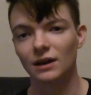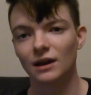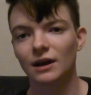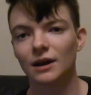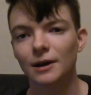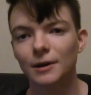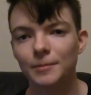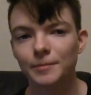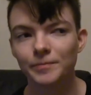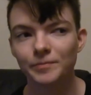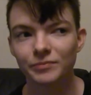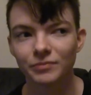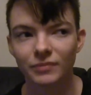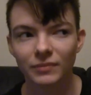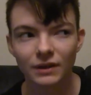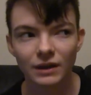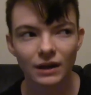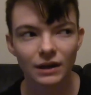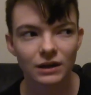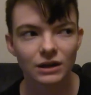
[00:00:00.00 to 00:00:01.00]

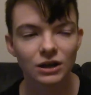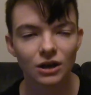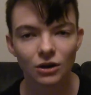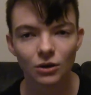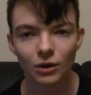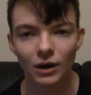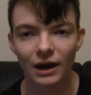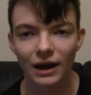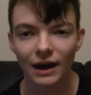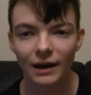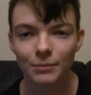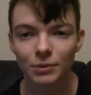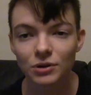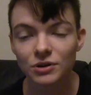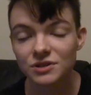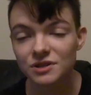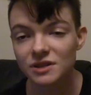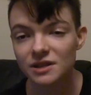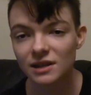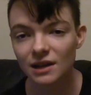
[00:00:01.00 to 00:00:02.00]
You know,
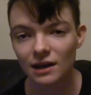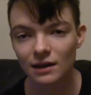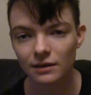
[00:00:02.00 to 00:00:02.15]
personally,